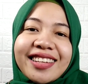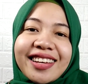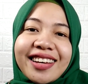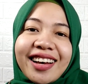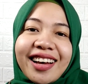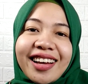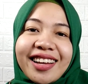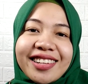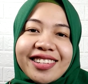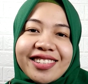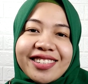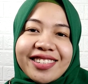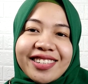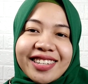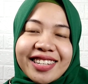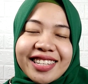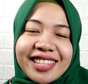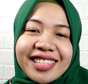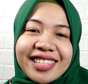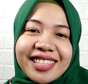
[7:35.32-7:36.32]

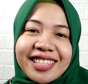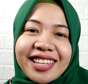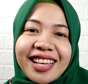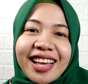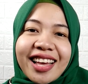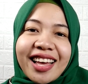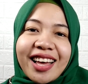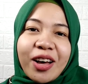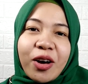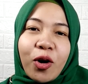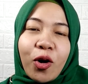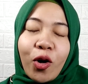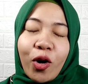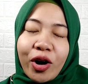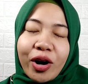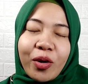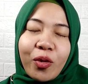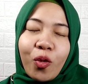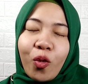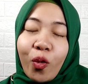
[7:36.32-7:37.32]
countries
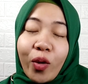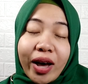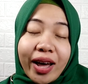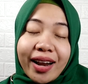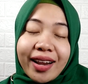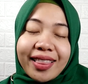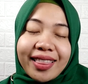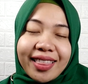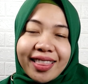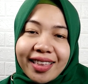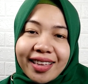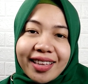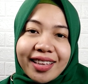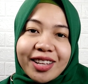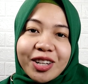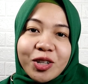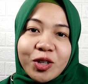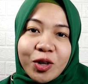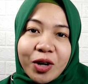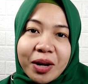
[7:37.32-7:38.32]
or where
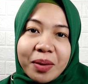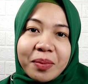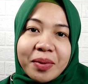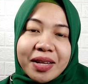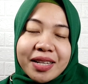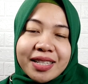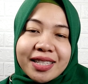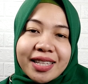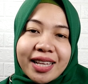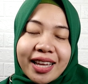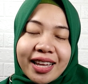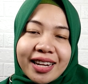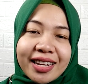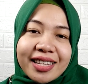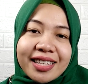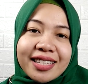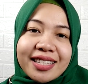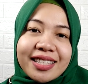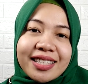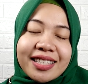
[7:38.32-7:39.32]
the drama
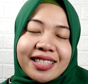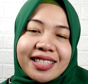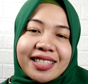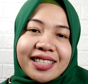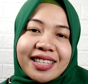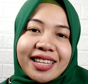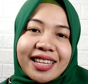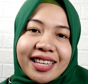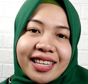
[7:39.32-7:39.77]
series